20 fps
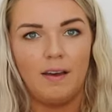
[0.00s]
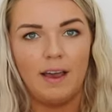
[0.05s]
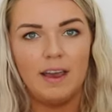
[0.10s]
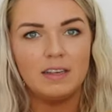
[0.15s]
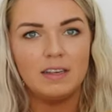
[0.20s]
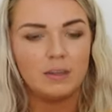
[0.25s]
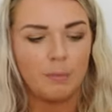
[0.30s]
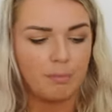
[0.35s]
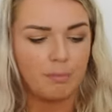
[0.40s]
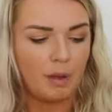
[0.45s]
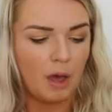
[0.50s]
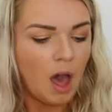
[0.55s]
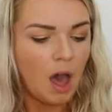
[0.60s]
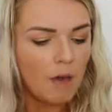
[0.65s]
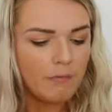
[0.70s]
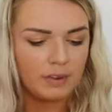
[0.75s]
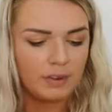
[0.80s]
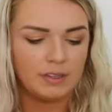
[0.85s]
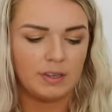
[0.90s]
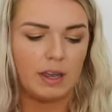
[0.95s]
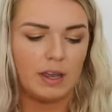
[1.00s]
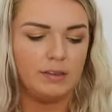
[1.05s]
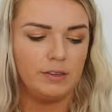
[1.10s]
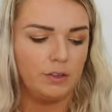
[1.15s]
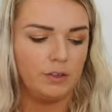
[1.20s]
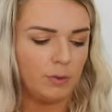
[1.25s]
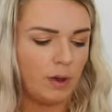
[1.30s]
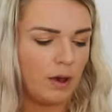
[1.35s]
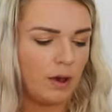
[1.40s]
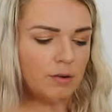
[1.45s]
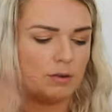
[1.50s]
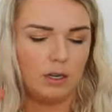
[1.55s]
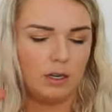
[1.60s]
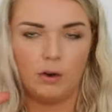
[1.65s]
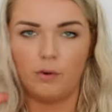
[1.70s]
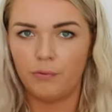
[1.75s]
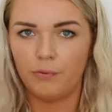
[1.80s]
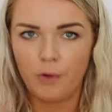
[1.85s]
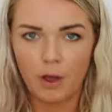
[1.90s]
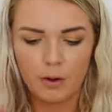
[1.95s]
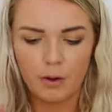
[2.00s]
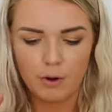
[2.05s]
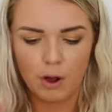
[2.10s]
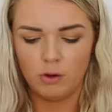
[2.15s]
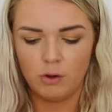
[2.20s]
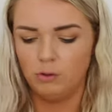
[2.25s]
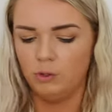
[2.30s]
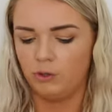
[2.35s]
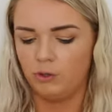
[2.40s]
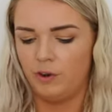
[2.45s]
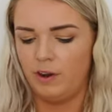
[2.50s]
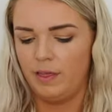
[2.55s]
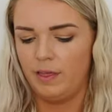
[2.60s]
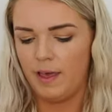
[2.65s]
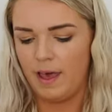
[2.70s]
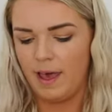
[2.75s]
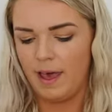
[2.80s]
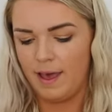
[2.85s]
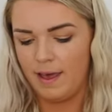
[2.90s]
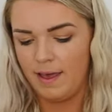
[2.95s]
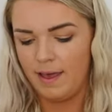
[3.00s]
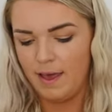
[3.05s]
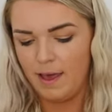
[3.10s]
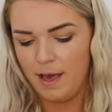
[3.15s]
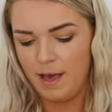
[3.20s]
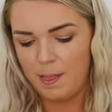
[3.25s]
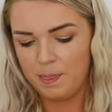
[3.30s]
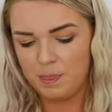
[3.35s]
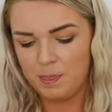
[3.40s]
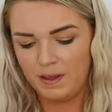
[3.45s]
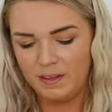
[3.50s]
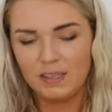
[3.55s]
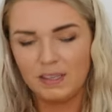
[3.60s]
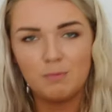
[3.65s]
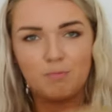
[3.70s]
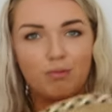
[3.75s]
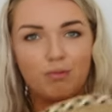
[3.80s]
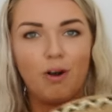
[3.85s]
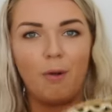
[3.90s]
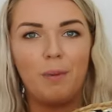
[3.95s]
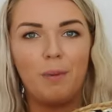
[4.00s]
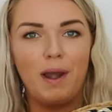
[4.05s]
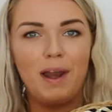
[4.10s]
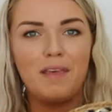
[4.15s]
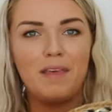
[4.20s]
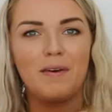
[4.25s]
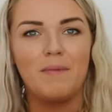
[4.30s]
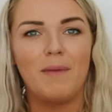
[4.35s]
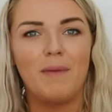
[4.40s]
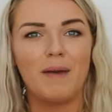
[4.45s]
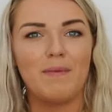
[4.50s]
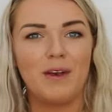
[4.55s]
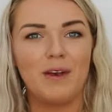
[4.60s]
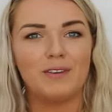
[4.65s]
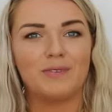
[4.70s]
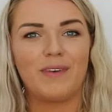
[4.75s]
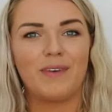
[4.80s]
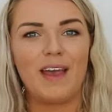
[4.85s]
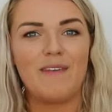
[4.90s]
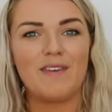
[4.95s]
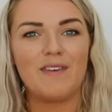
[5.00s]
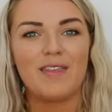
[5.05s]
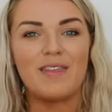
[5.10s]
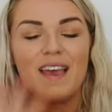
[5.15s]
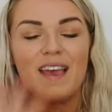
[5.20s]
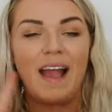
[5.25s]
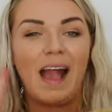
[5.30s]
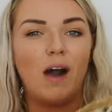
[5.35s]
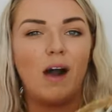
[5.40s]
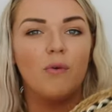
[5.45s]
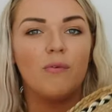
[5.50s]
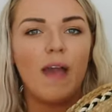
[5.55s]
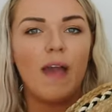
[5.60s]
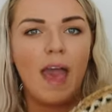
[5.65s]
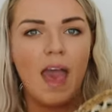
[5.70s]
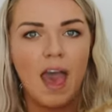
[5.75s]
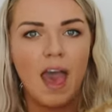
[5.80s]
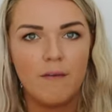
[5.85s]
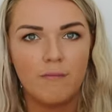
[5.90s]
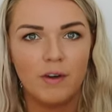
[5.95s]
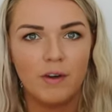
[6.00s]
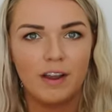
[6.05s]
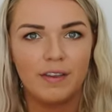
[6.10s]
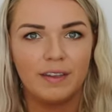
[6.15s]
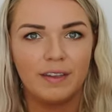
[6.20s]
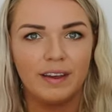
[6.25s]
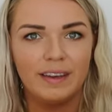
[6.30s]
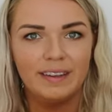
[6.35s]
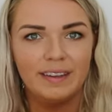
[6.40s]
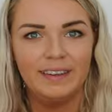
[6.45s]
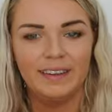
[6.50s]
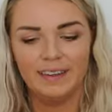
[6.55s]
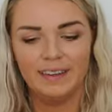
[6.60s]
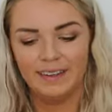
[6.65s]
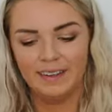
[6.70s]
it's a perfect size as well. There's a little phone holder in there. This is probably my most favourite thing out of everything.